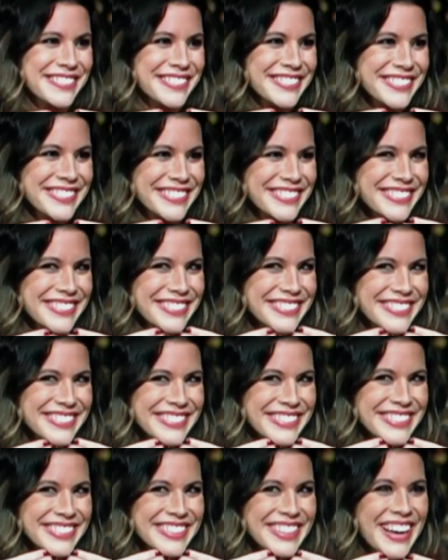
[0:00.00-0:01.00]
Right.
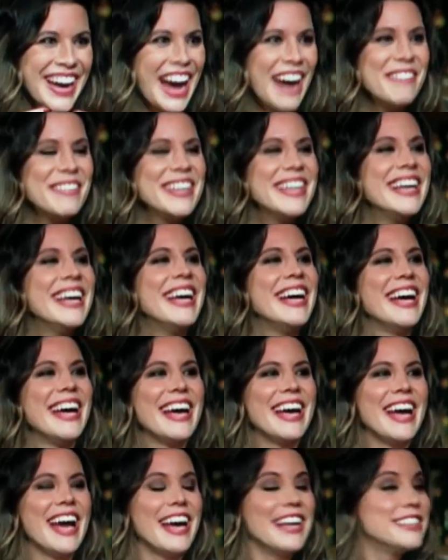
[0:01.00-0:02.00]
I, I mean,
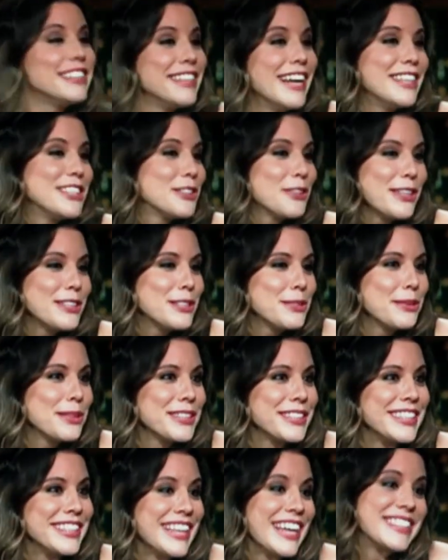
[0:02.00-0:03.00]
it's, it's, it's not trustworthy.